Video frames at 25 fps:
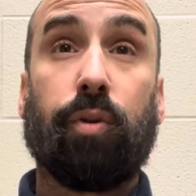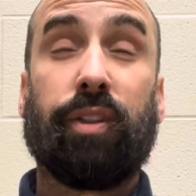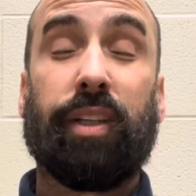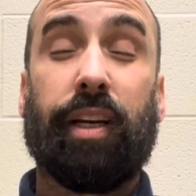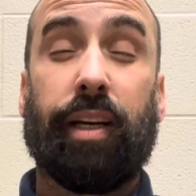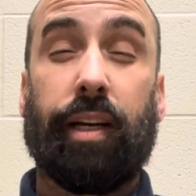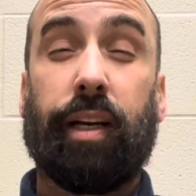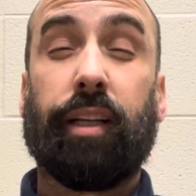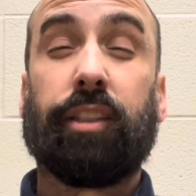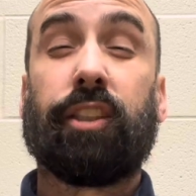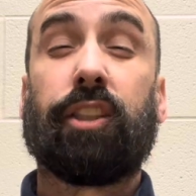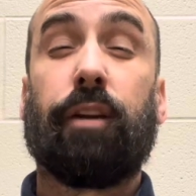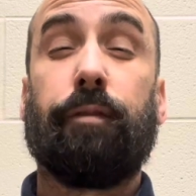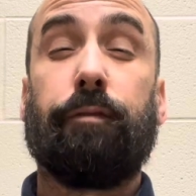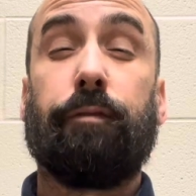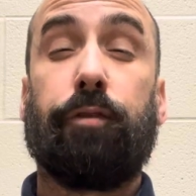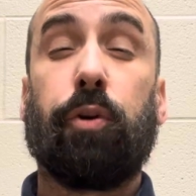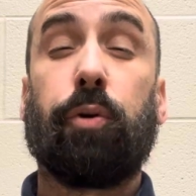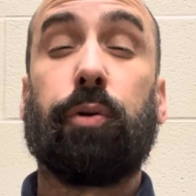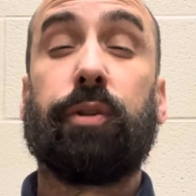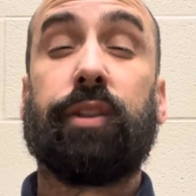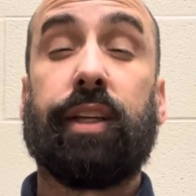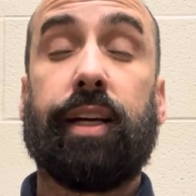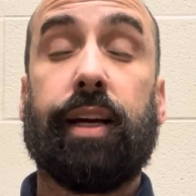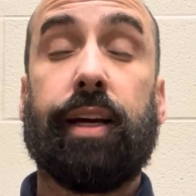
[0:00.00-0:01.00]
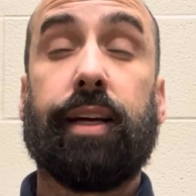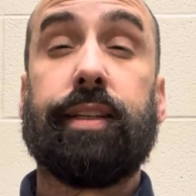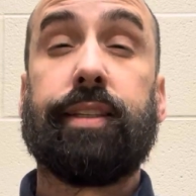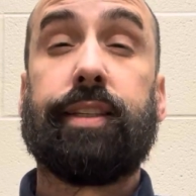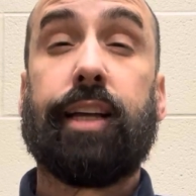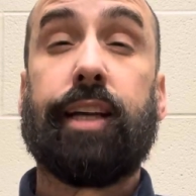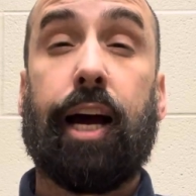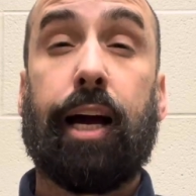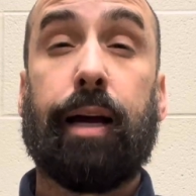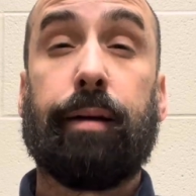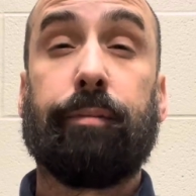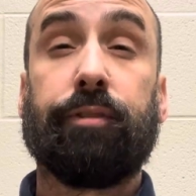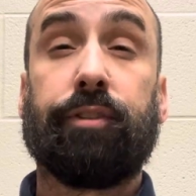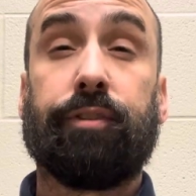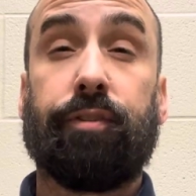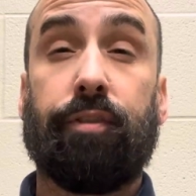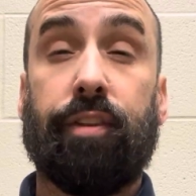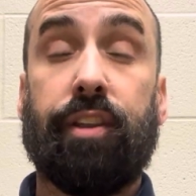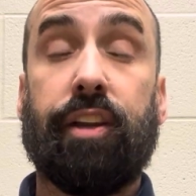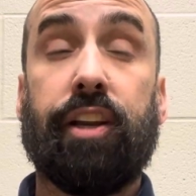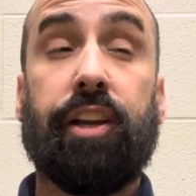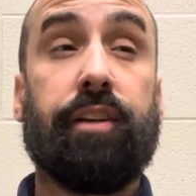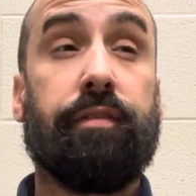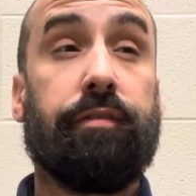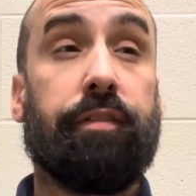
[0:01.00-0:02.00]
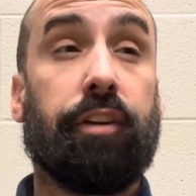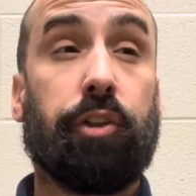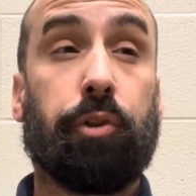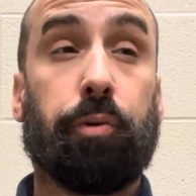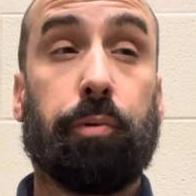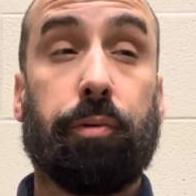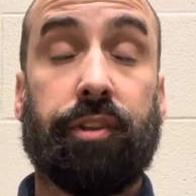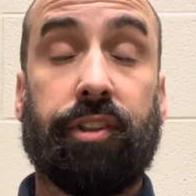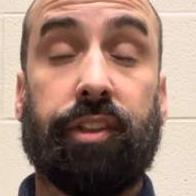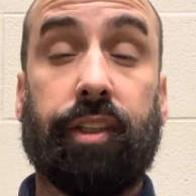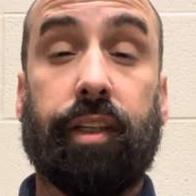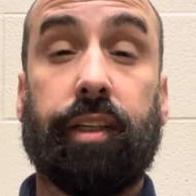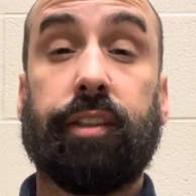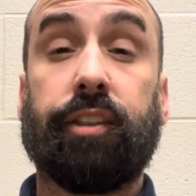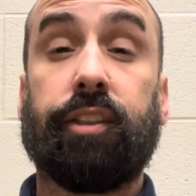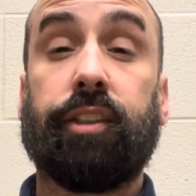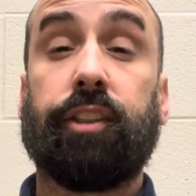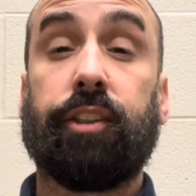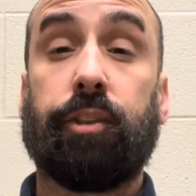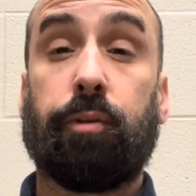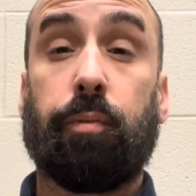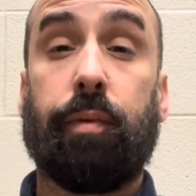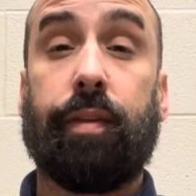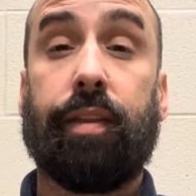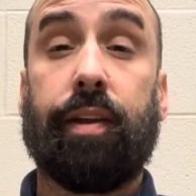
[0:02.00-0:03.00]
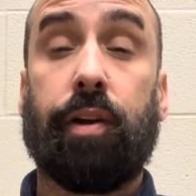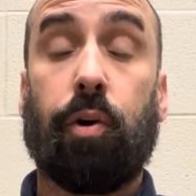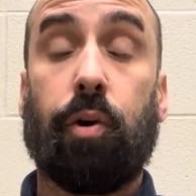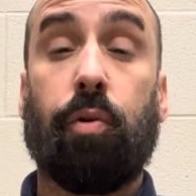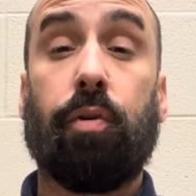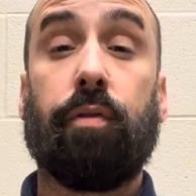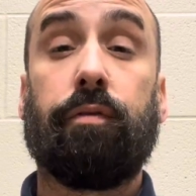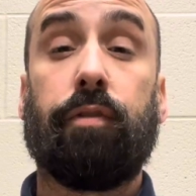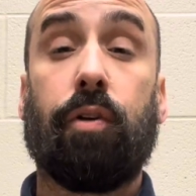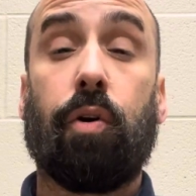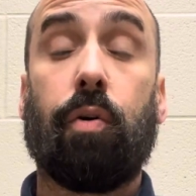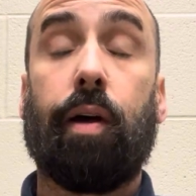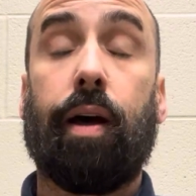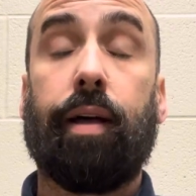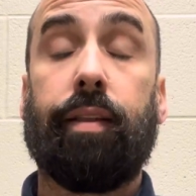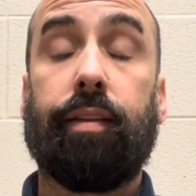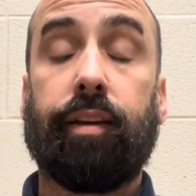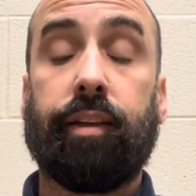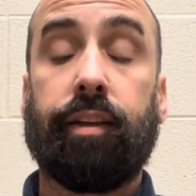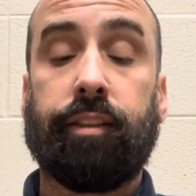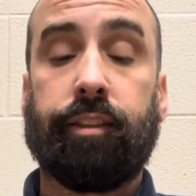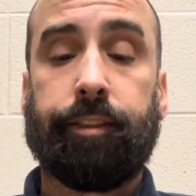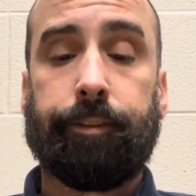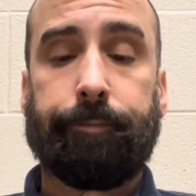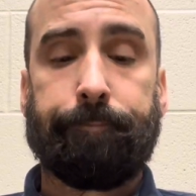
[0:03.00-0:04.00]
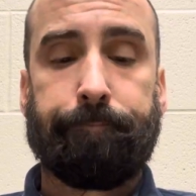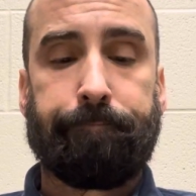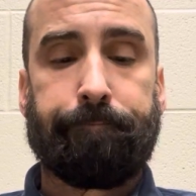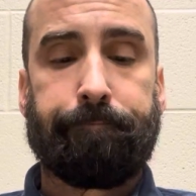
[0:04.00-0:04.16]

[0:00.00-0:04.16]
and it gets confusing at times for the individual citizens when they go to vote on these.